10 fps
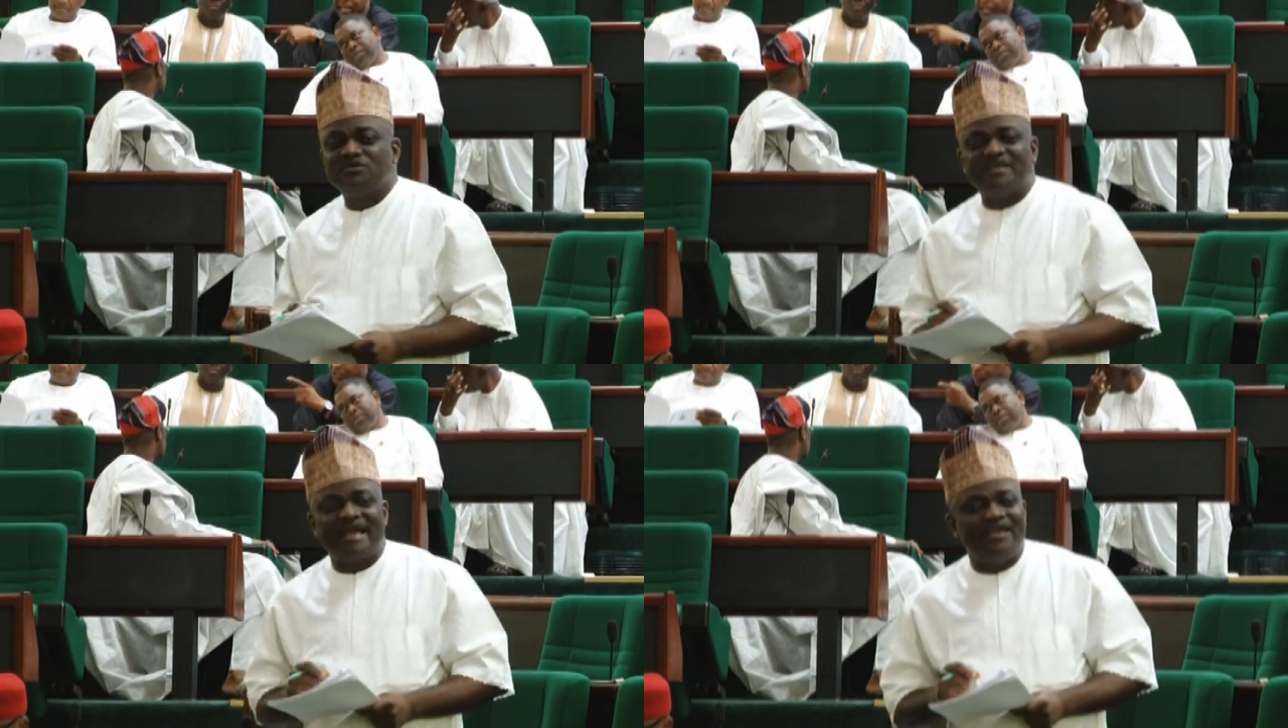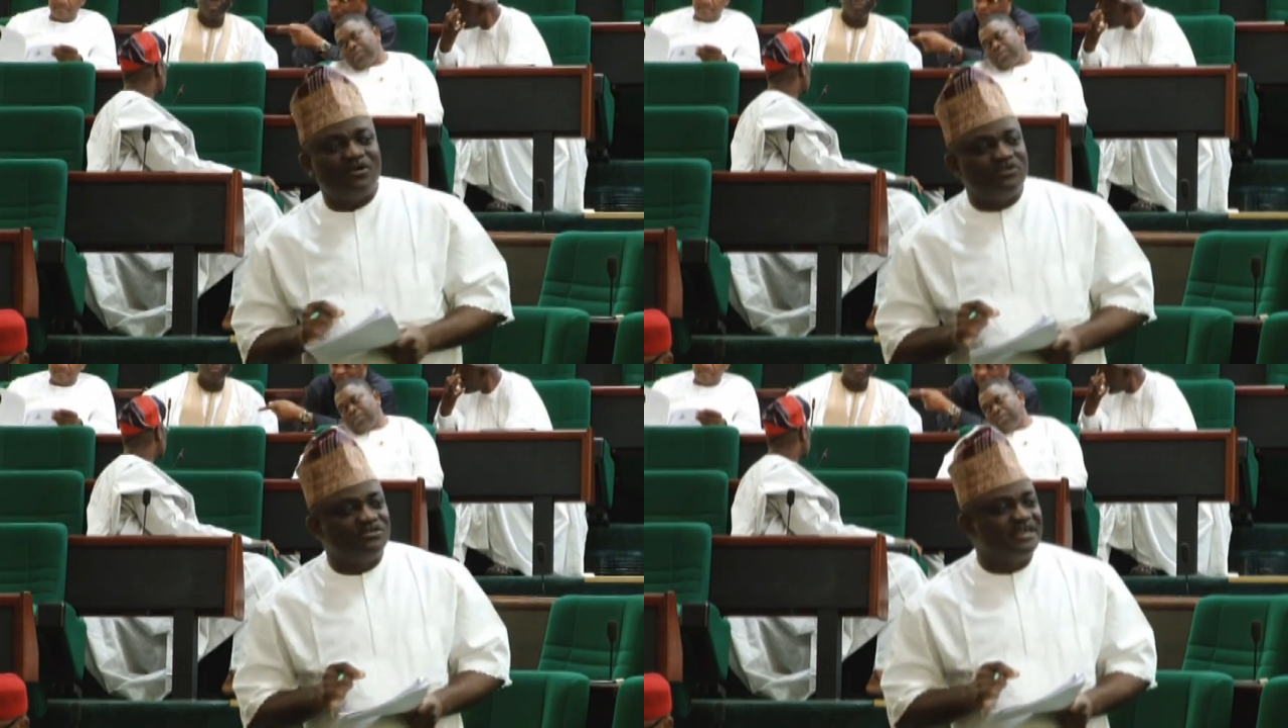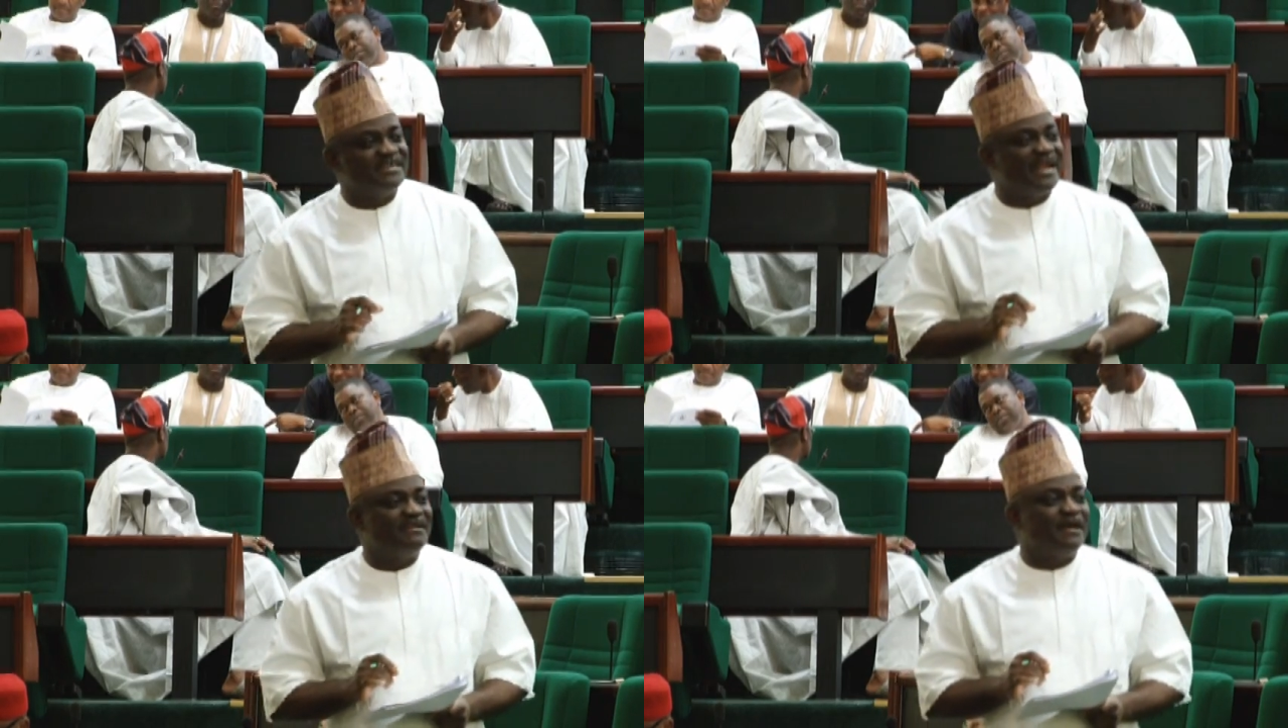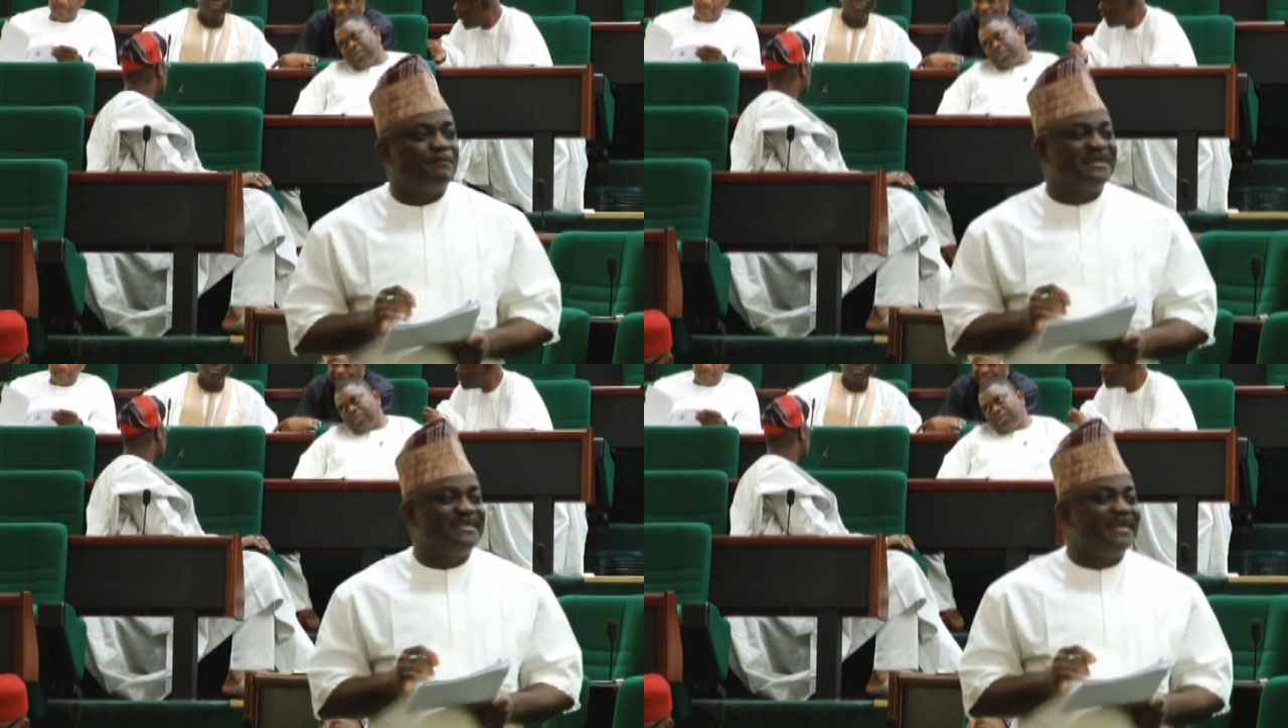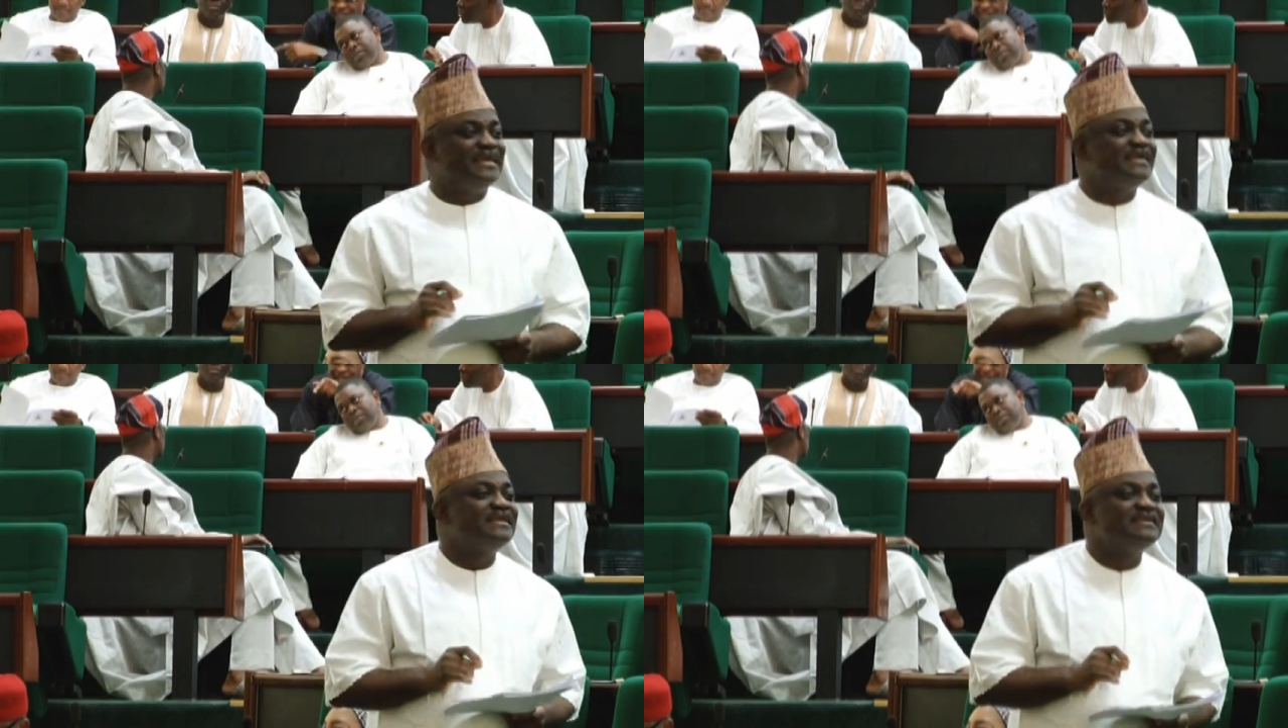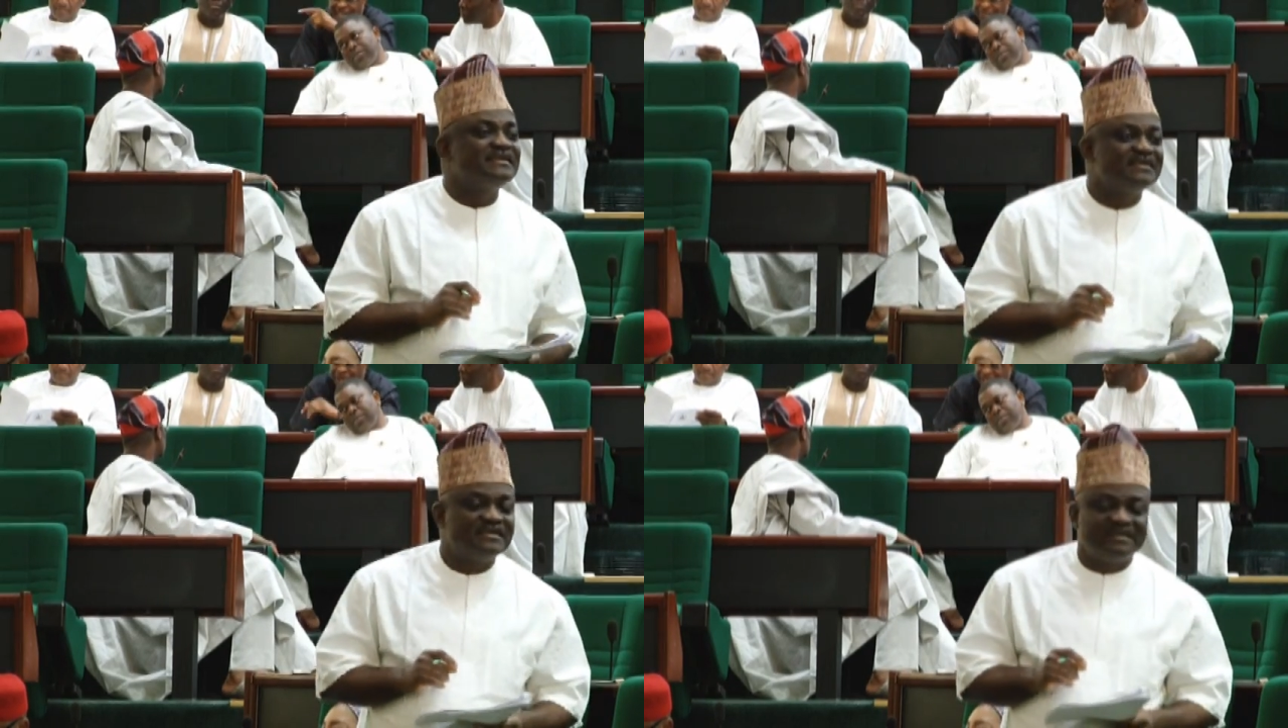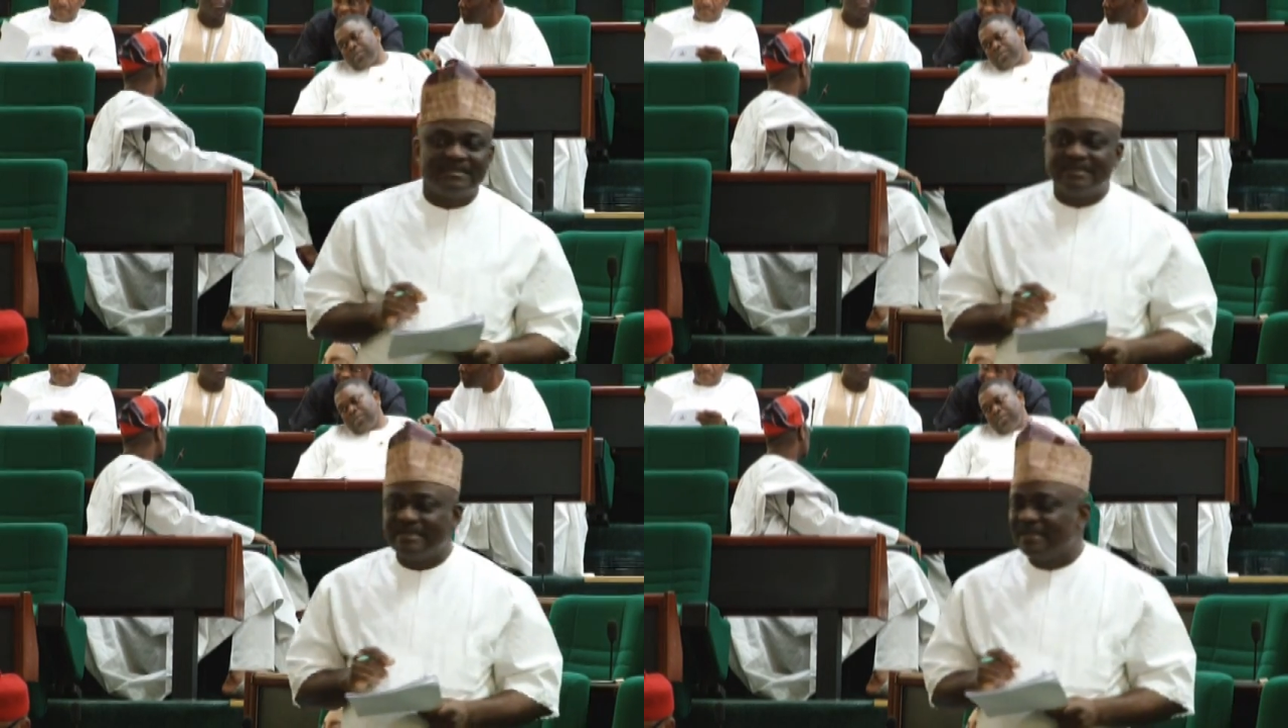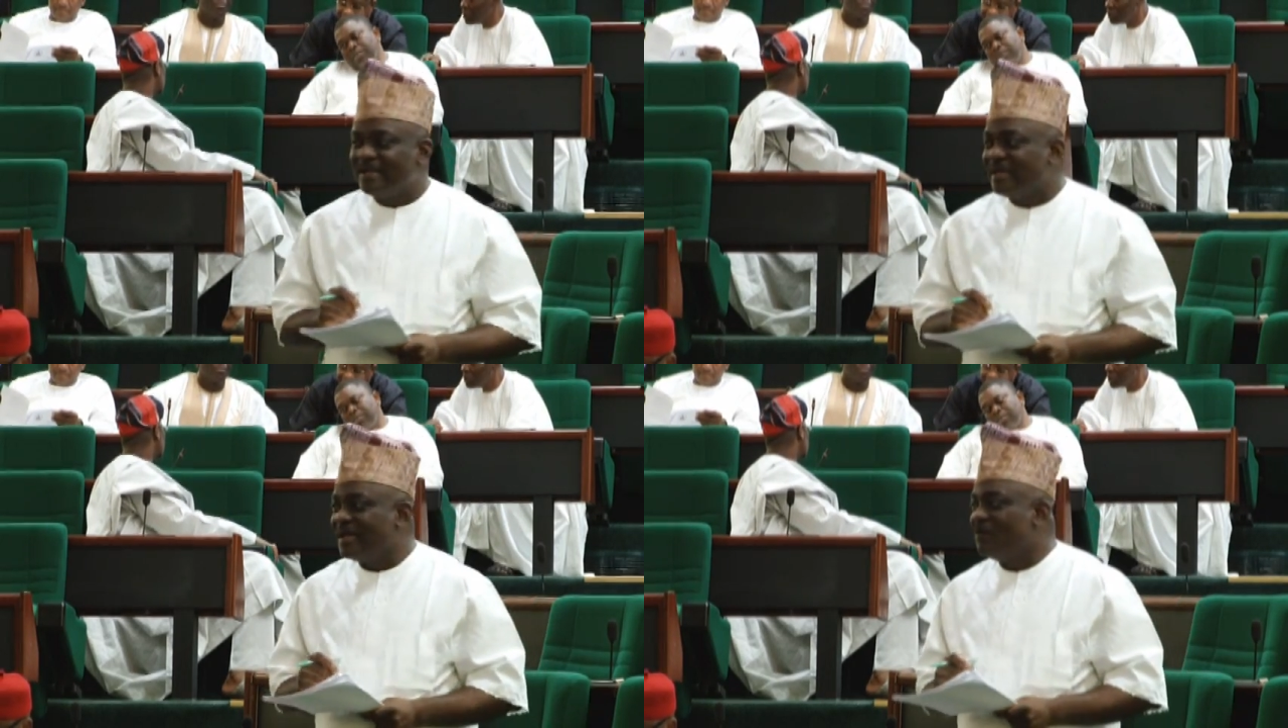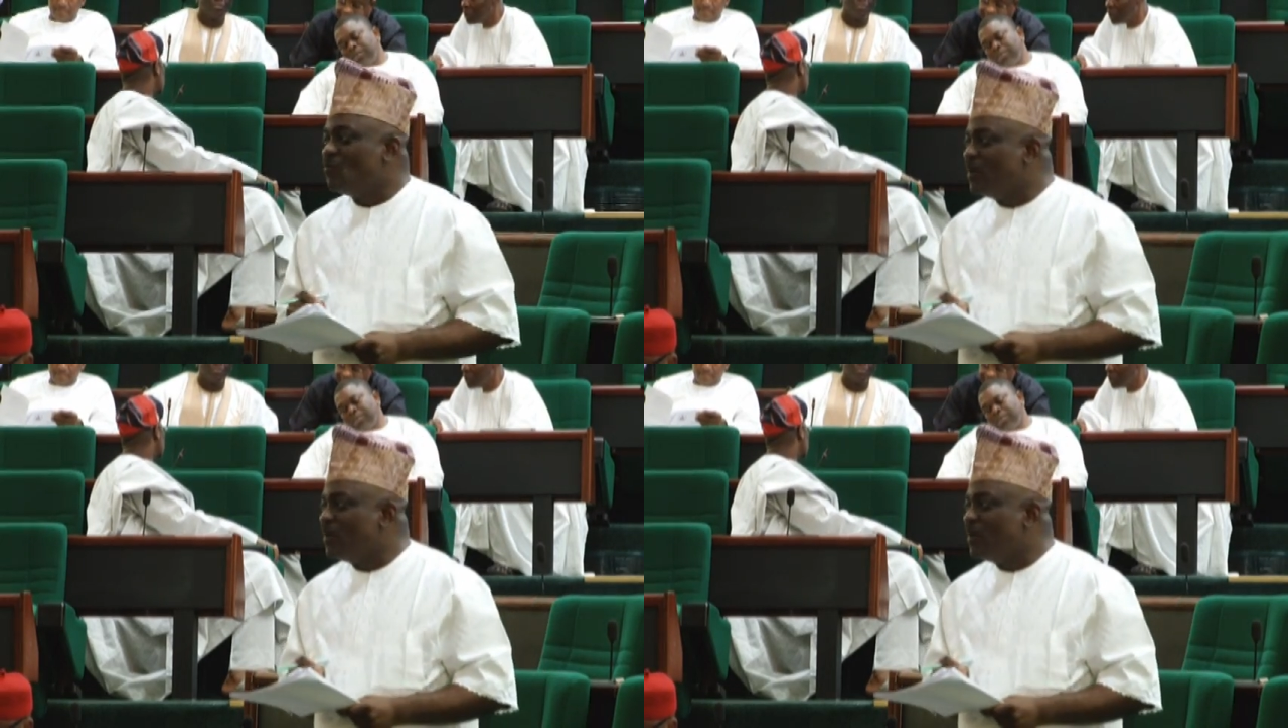900 naira per day and